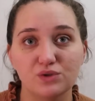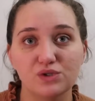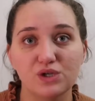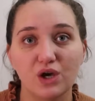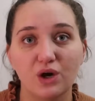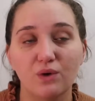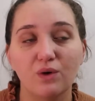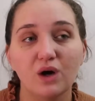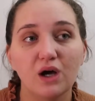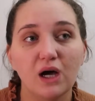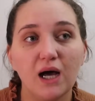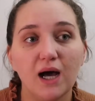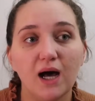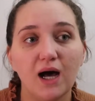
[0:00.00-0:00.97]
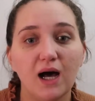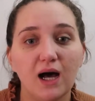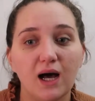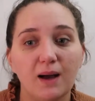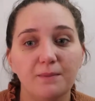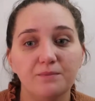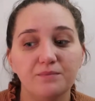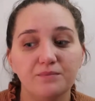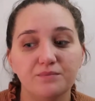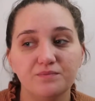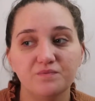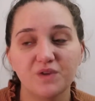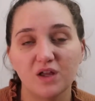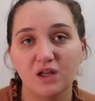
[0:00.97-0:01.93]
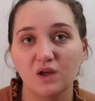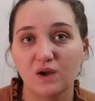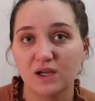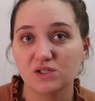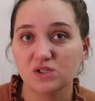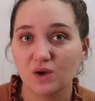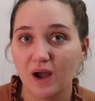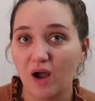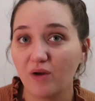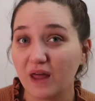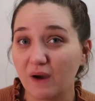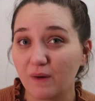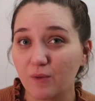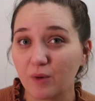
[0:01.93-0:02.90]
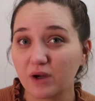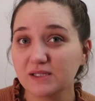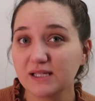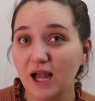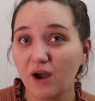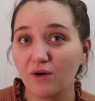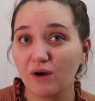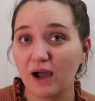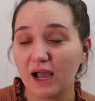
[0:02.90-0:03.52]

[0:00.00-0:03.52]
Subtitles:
So I'll let you guys know how that one works out.